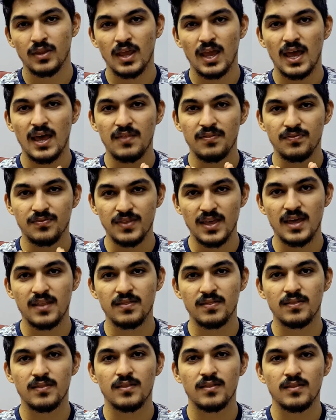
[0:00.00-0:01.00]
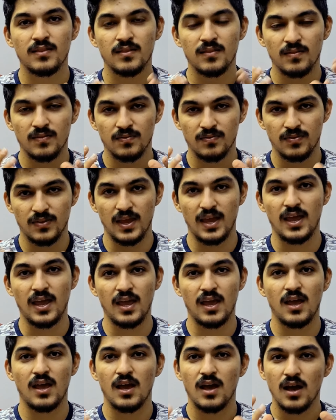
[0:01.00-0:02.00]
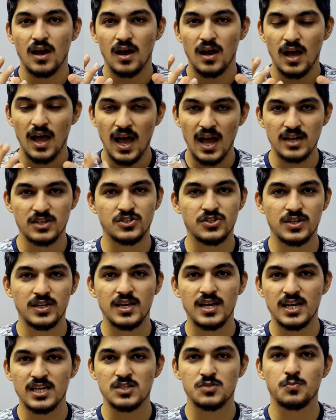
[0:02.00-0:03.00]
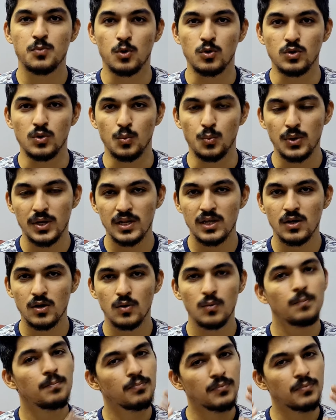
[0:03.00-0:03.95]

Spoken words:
and then they actually export the video